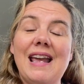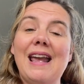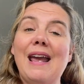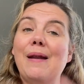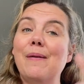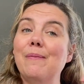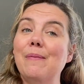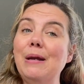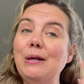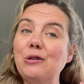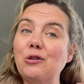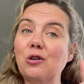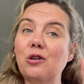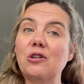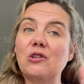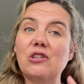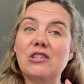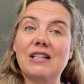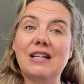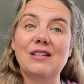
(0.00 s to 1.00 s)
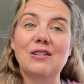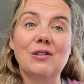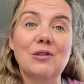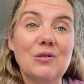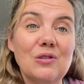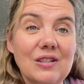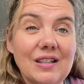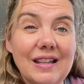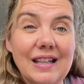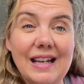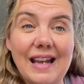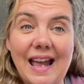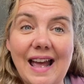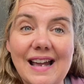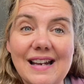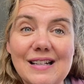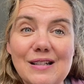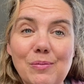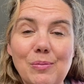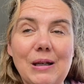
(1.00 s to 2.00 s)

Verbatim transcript: And make sure you stay tuned to the end,